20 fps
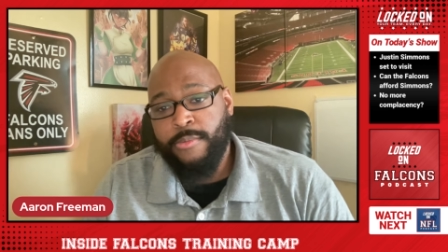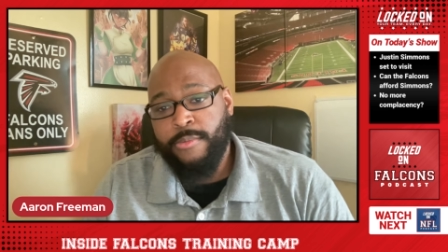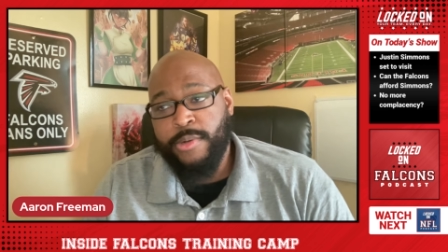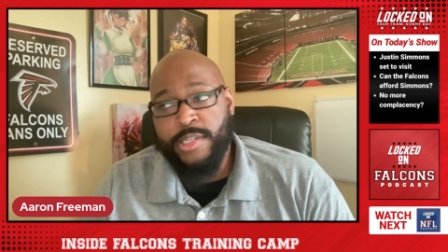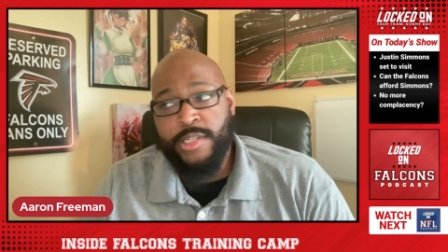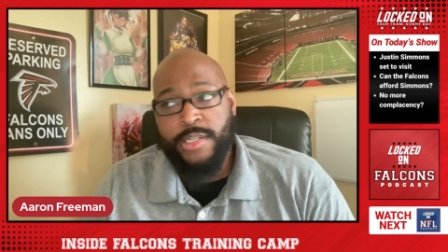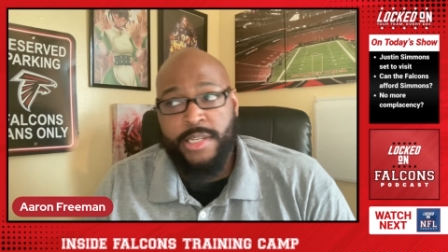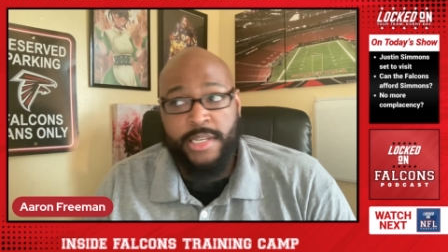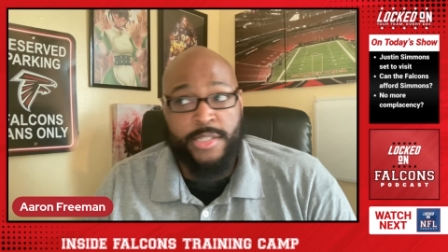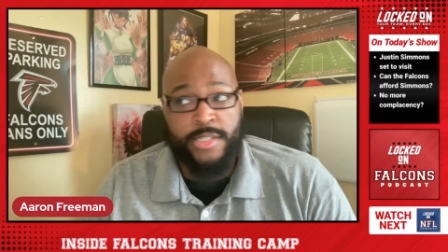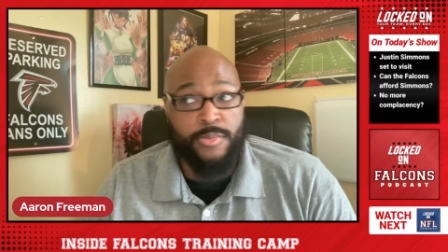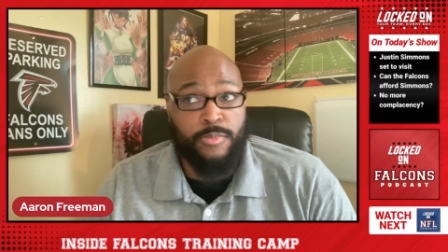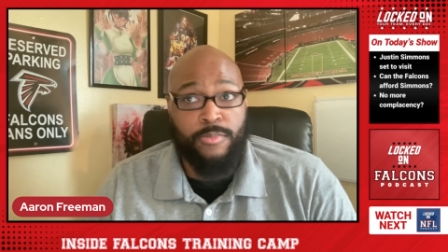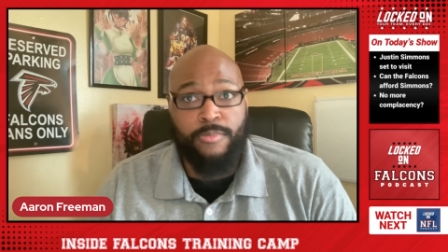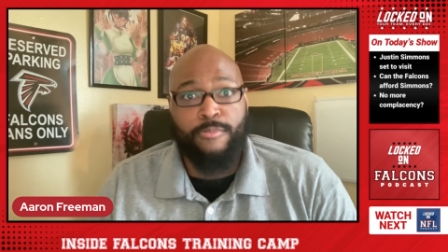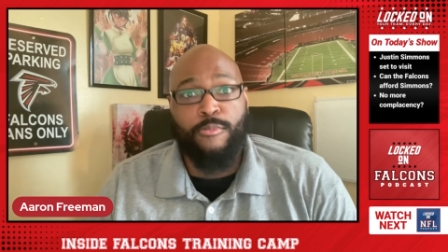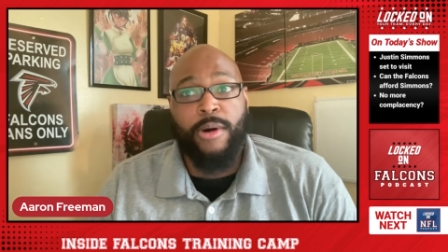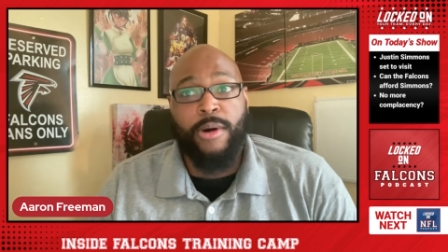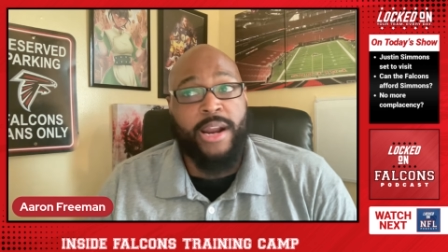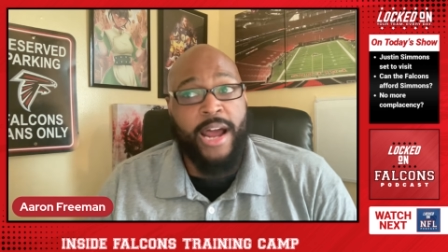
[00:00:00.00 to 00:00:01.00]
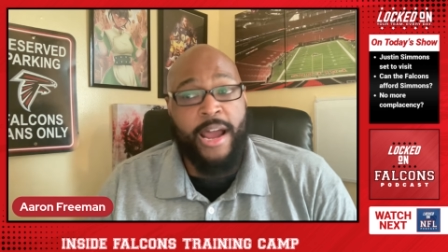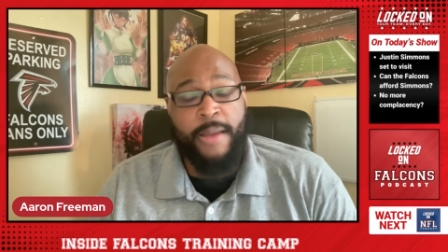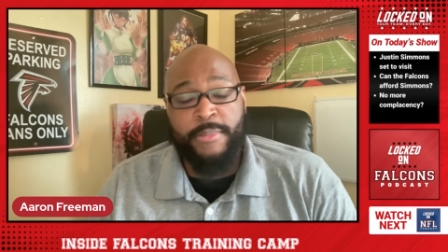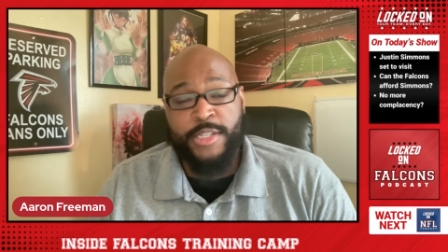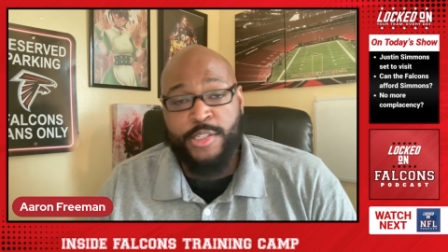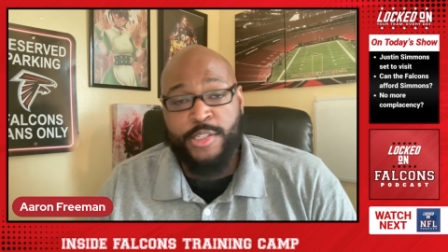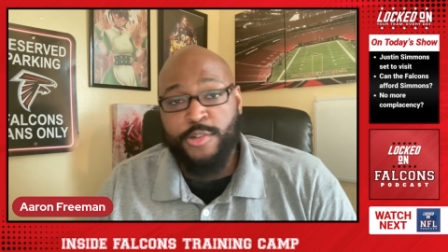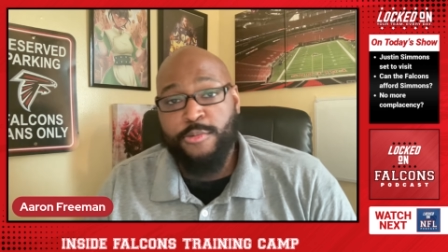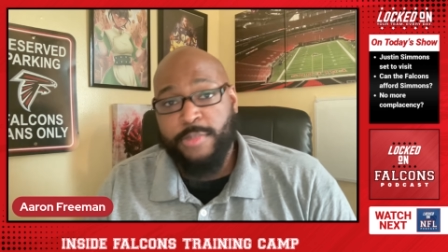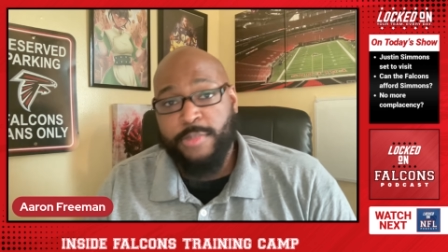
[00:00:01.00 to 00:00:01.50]
which is what I'm
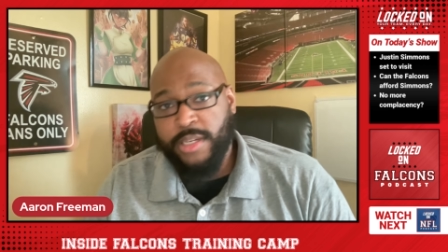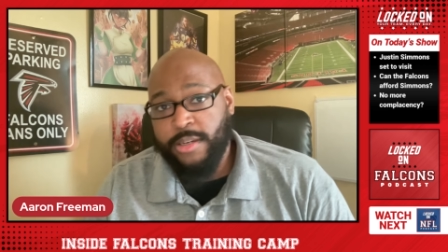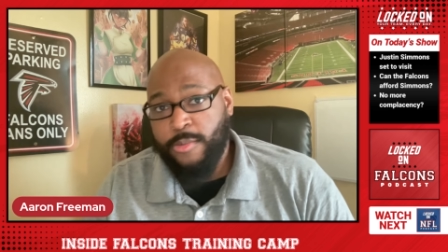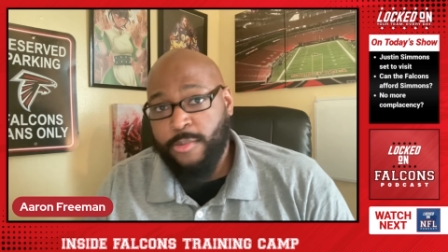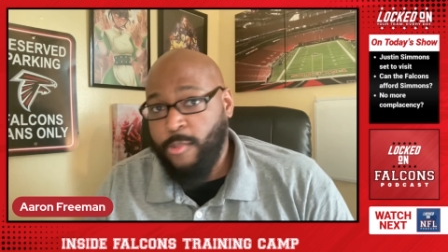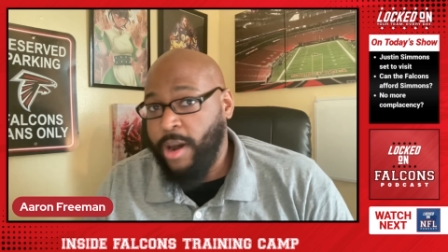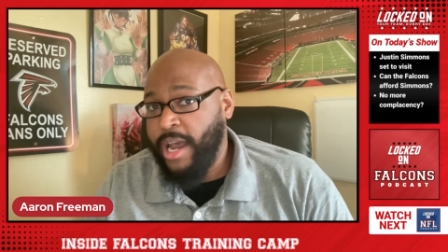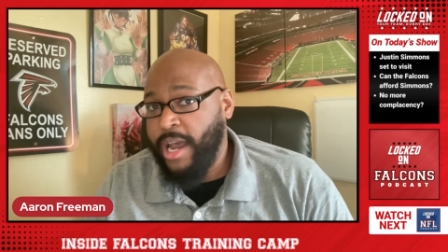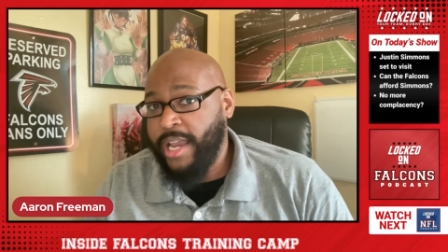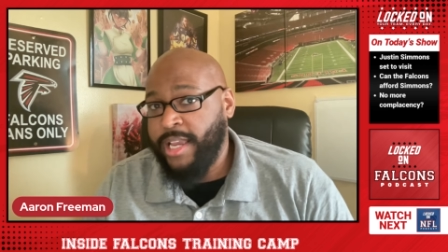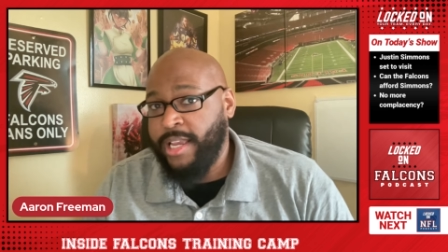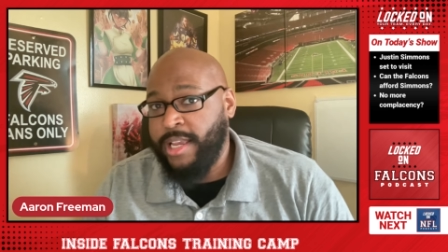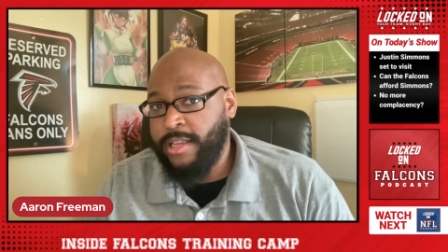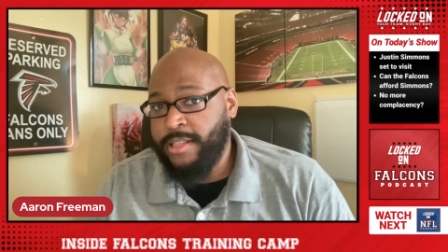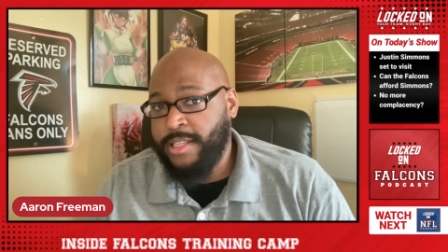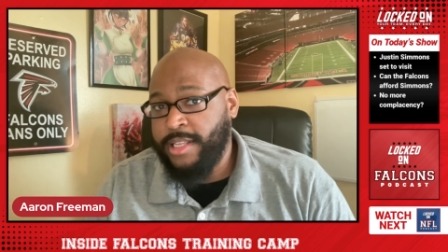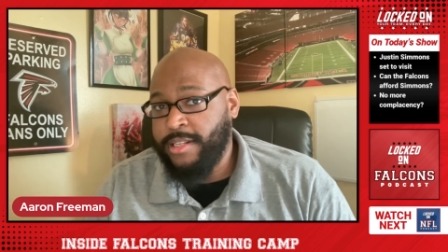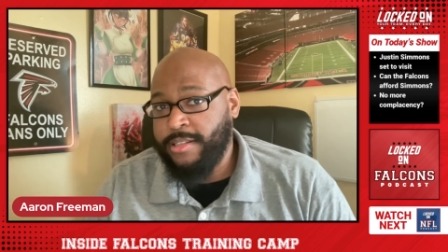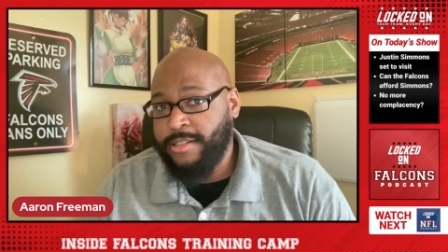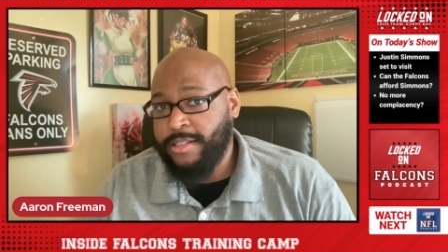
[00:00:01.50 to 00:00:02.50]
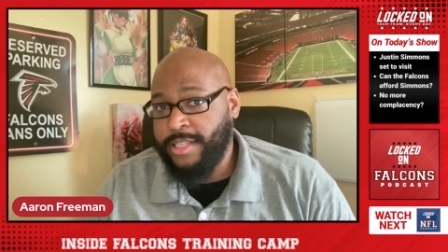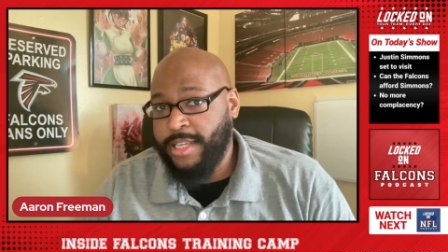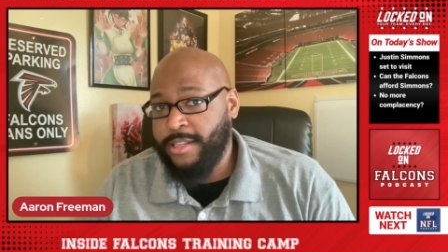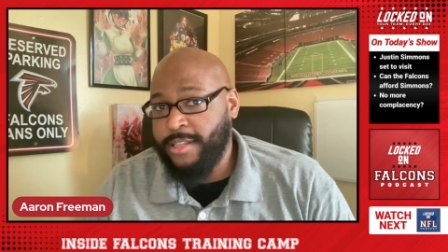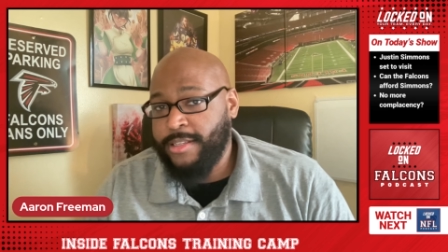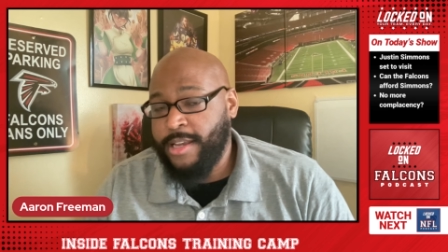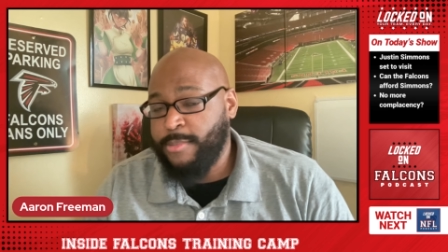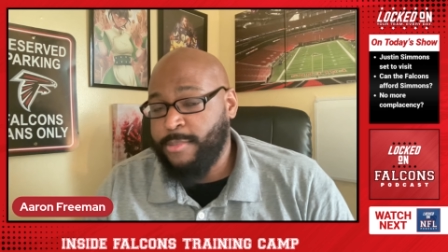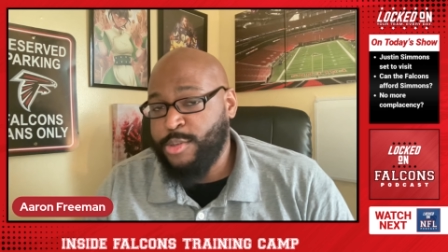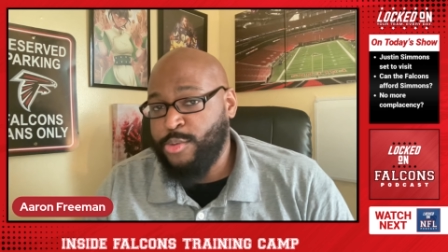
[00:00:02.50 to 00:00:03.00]
assuming why he didn't
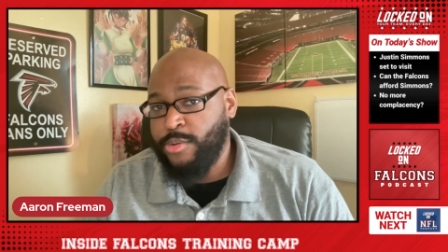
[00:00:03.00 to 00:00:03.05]
get come